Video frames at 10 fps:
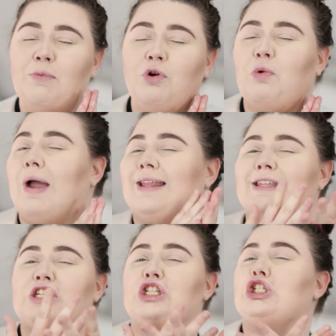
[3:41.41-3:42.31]
more the way
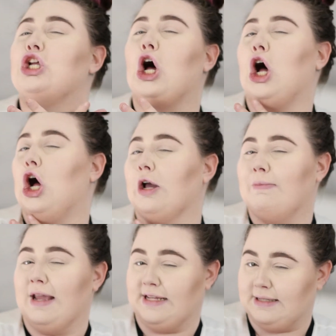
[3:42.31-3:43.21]
the song
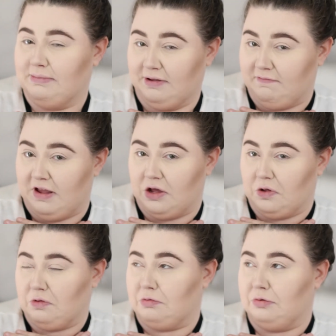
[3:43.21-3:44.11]
makes me feel.